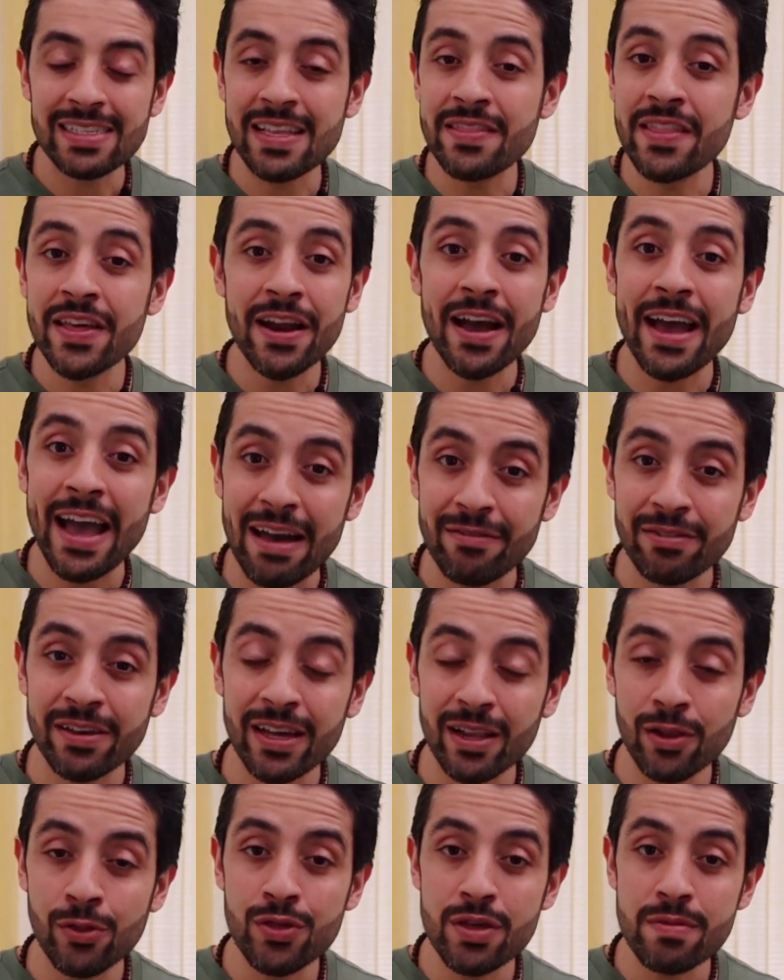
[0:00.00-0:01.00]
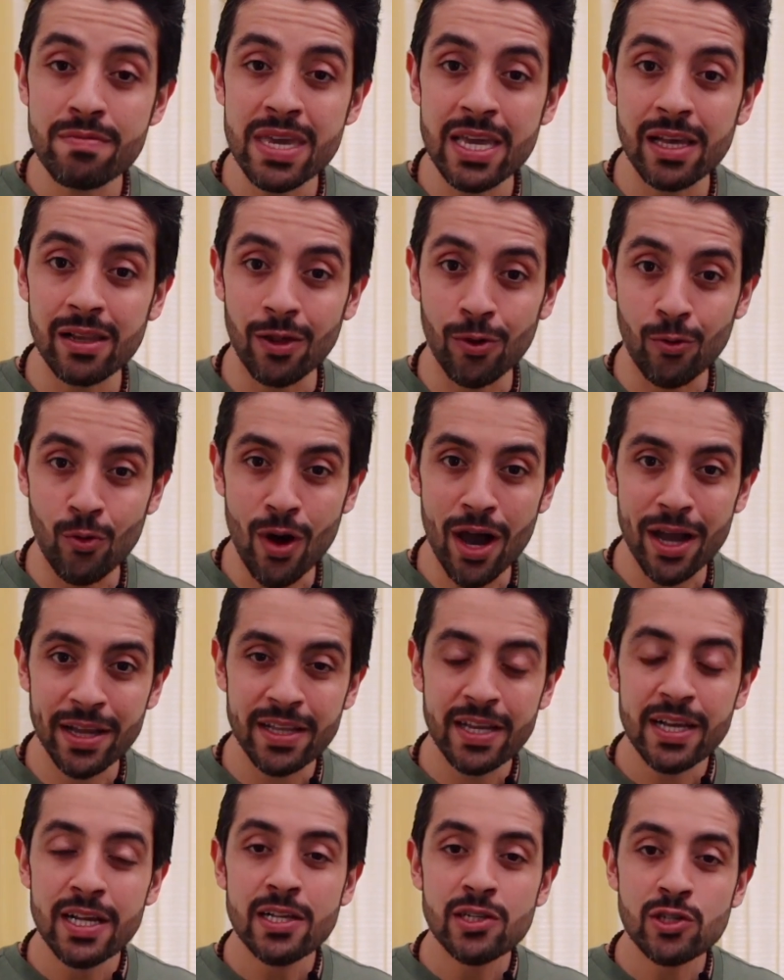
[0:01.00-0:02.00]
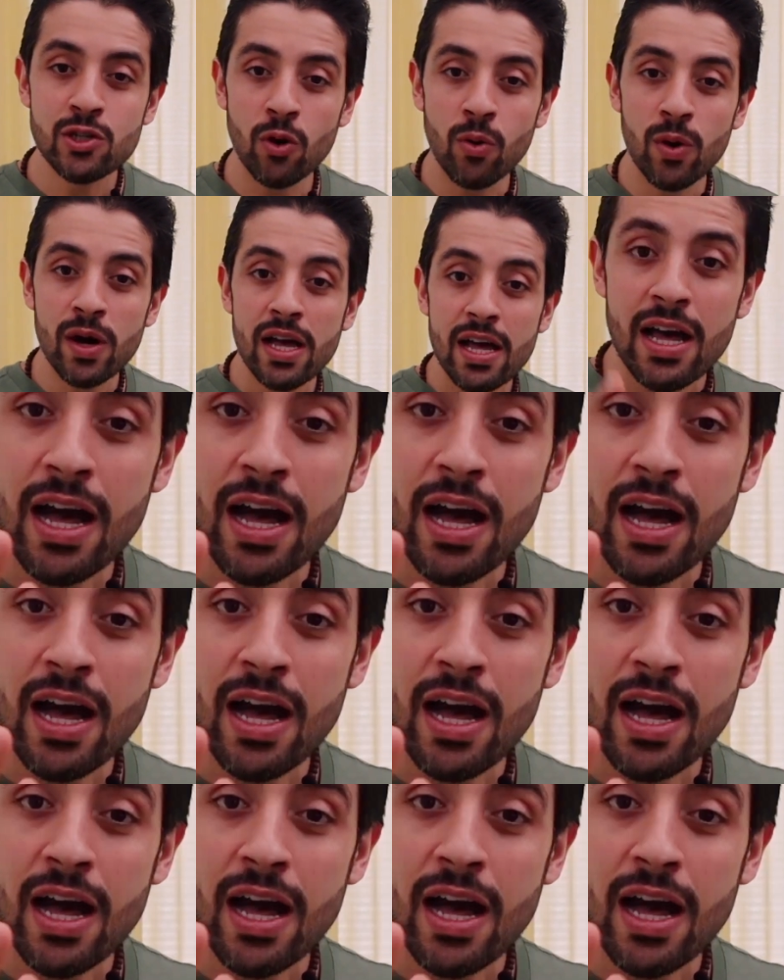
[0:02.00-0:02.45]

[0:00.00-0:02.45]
and then I have a healthy meal. All right, so